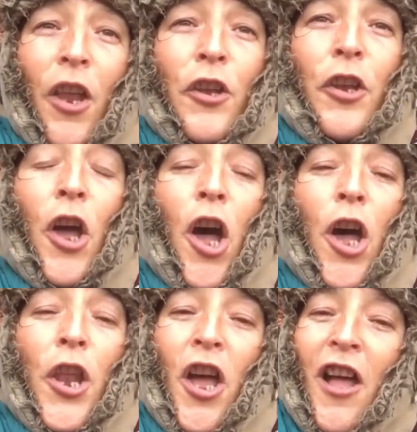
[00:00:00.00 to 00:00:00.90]

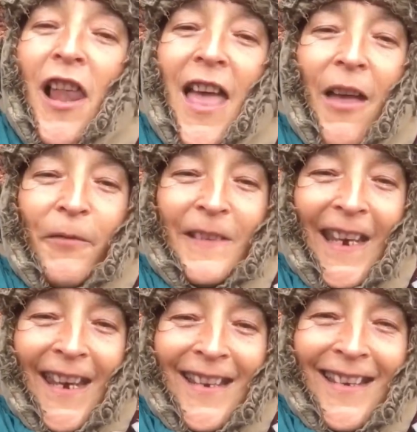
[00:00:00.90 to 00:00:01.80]
None are left
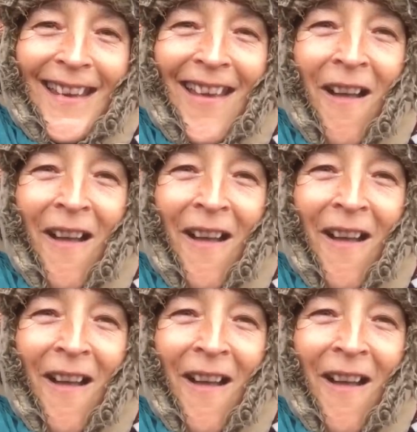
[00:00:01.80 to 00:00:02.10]
in